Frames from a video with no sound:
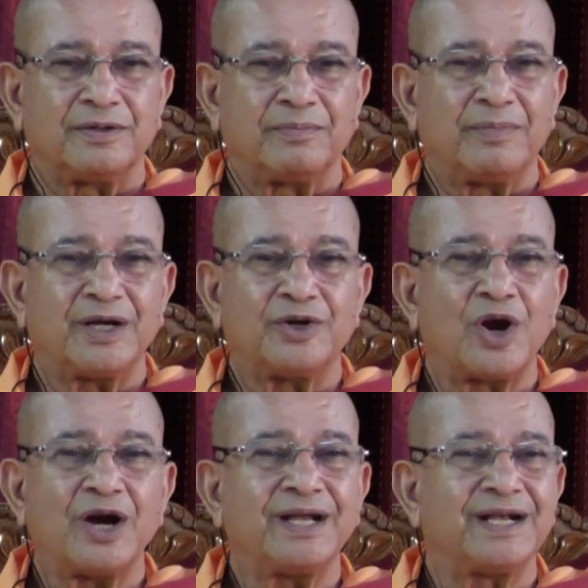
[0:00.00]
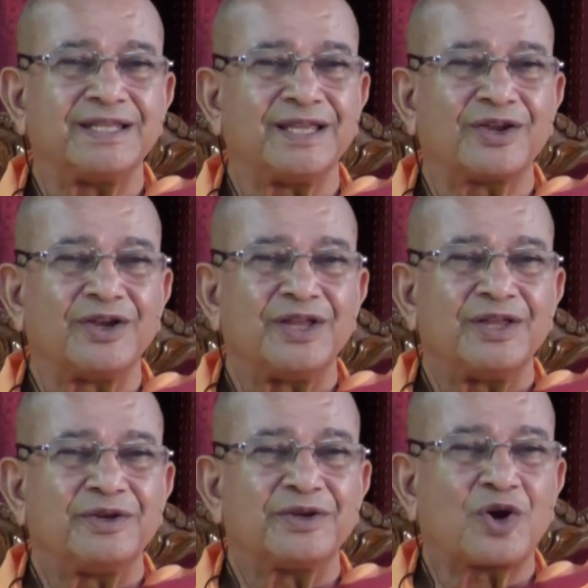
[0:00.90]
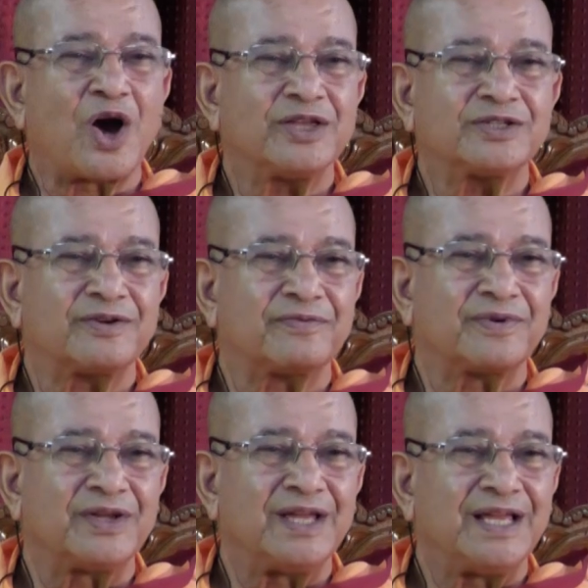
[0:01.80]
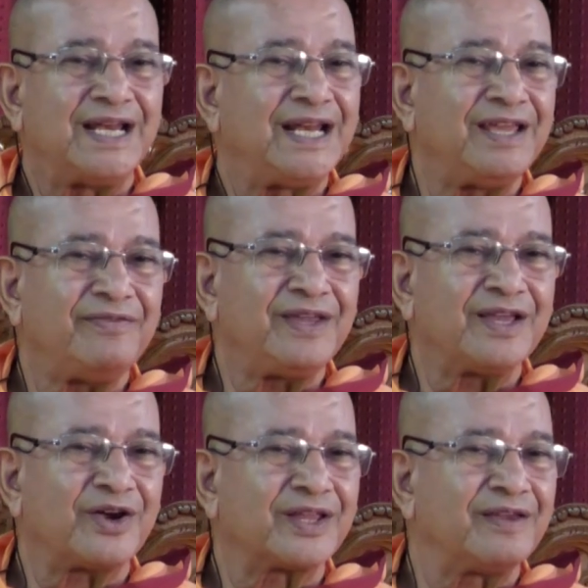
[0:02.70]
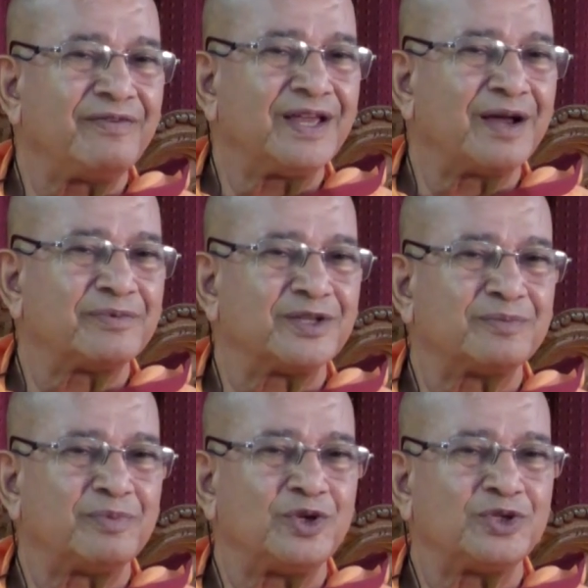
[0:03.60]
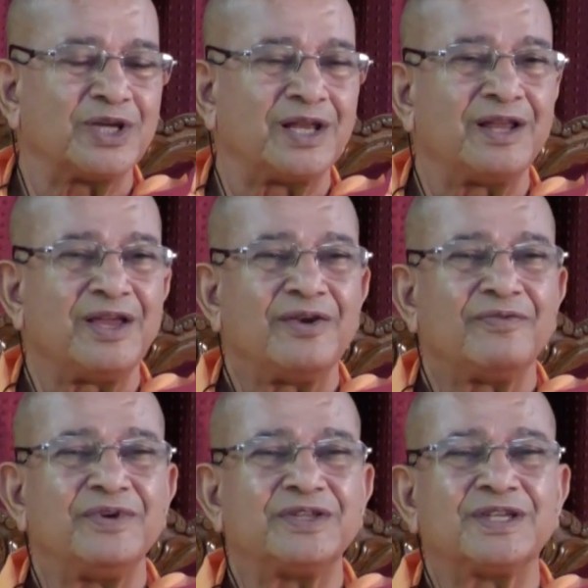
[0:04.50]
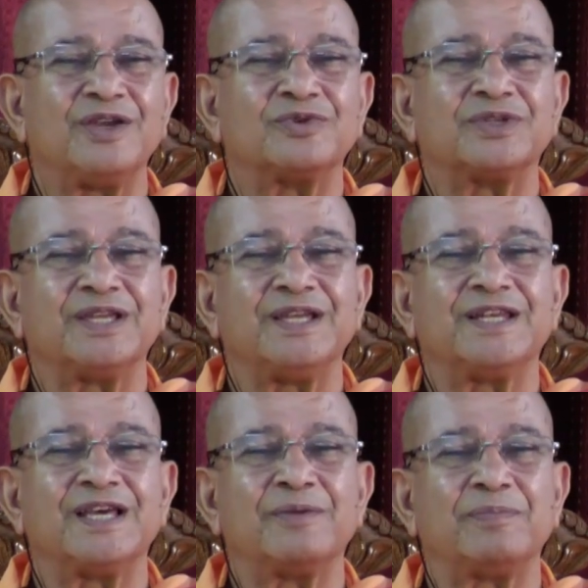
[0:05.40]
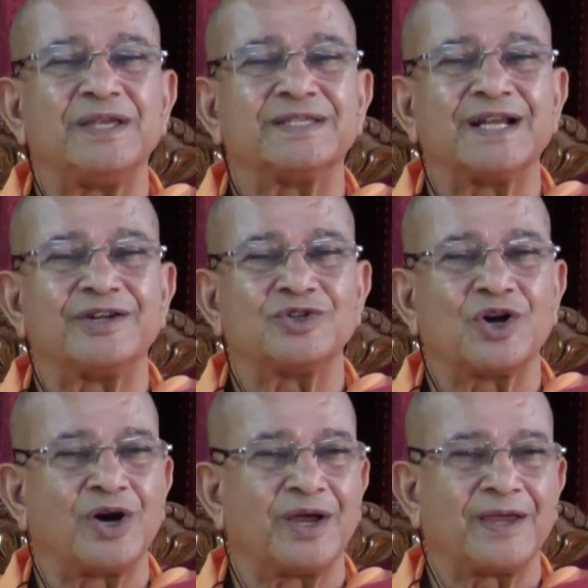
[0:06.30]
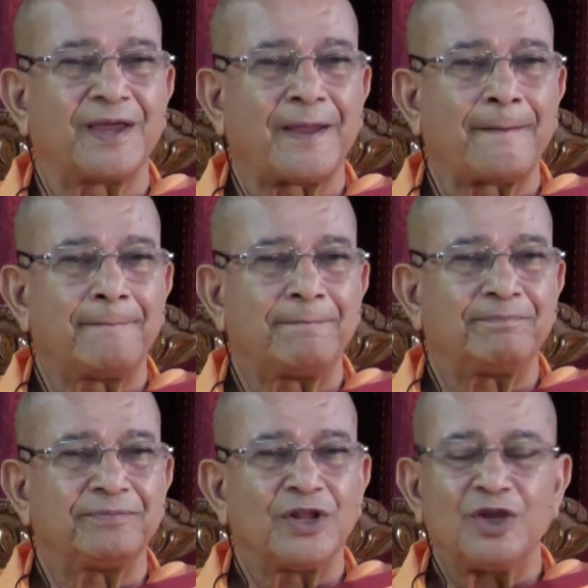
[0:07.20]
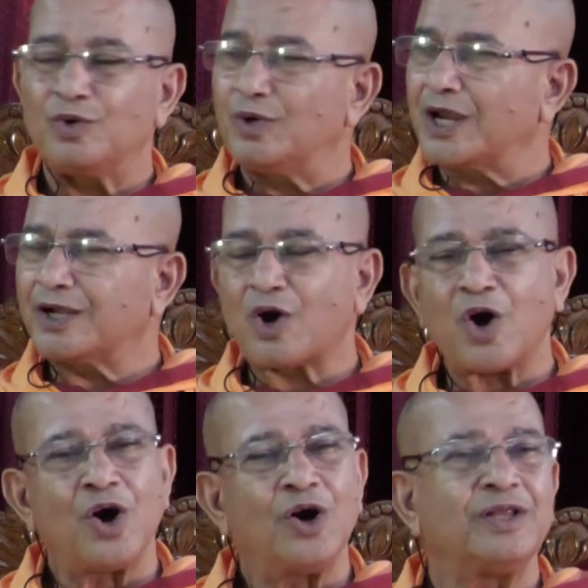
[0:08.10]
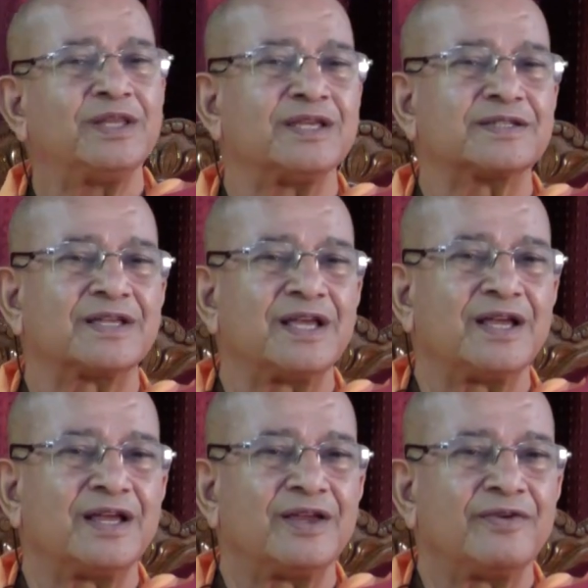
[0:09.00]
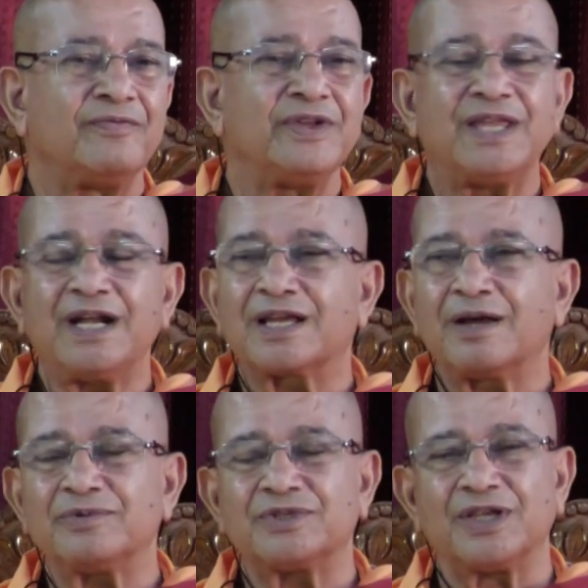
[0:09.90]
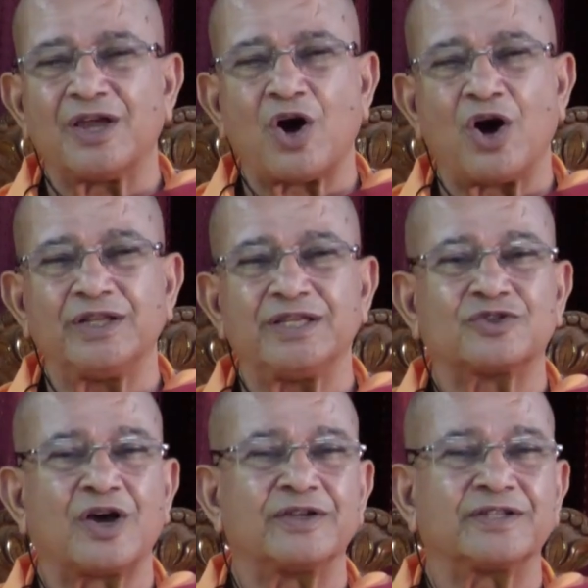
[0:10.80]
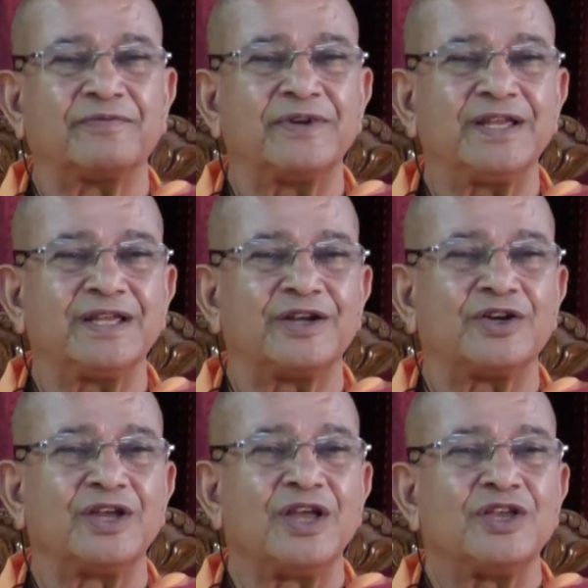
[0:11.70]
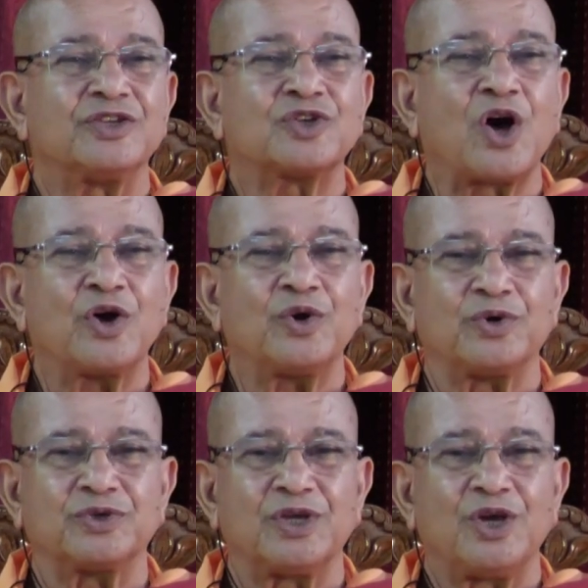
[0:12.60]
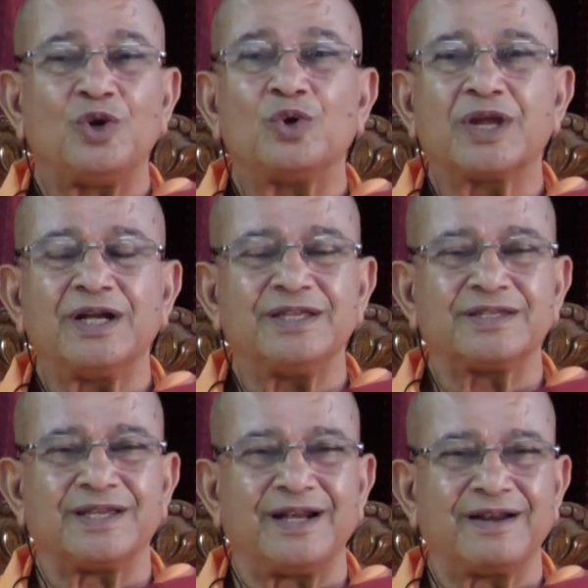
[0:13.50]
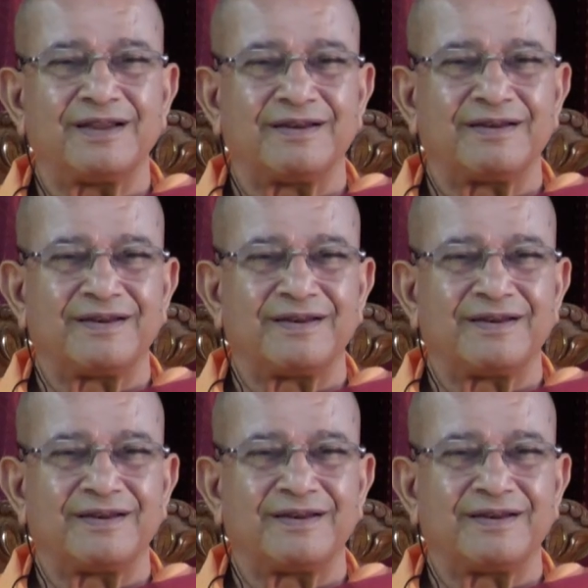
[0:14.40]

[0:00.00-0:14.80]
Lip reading: but not at the cost of leaving or giving up the spiritual, which gives you inner peace and joy. You will get all this. With that comes all the suffering and sorrows. Look at the children,